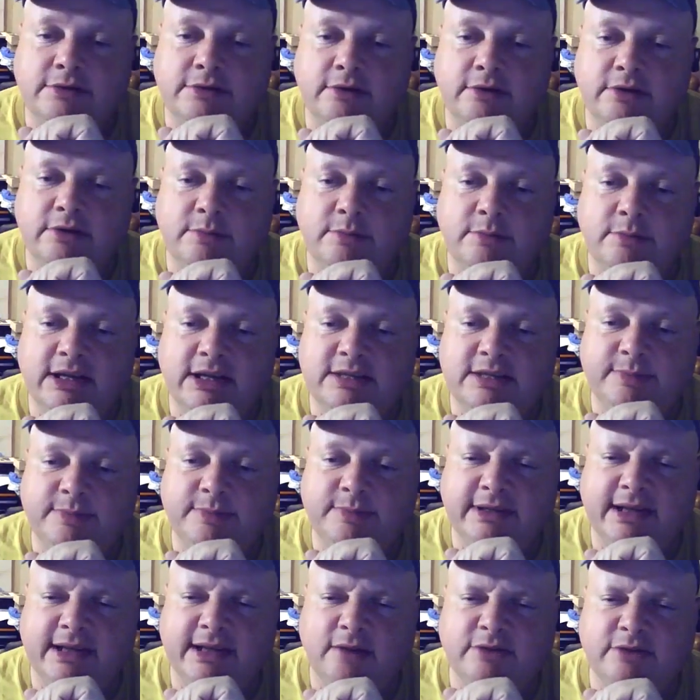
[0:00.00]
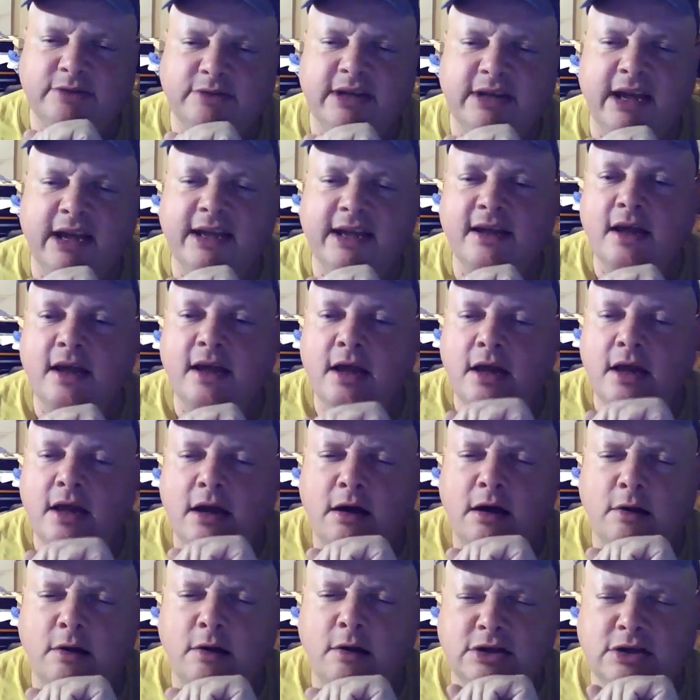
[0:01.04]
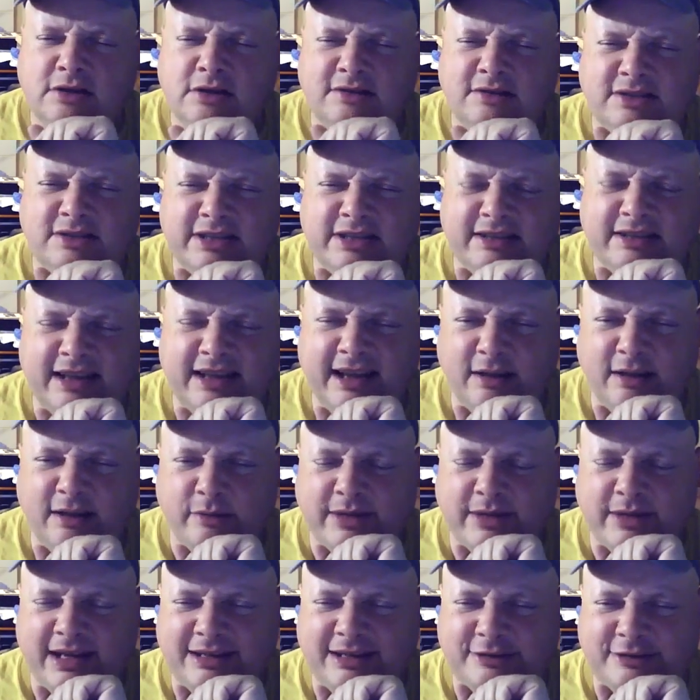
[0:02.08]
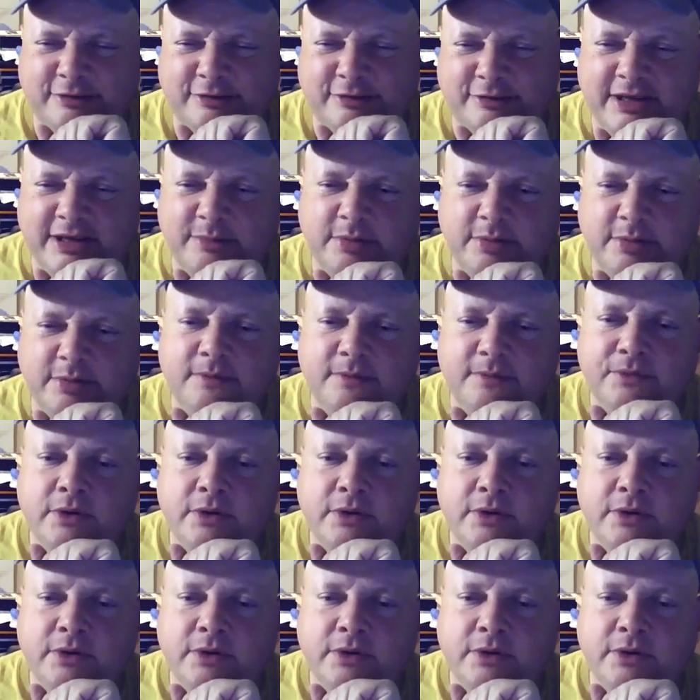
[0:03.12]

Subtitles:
Tony Blair spelled it out today. Oh, to hell with that creep.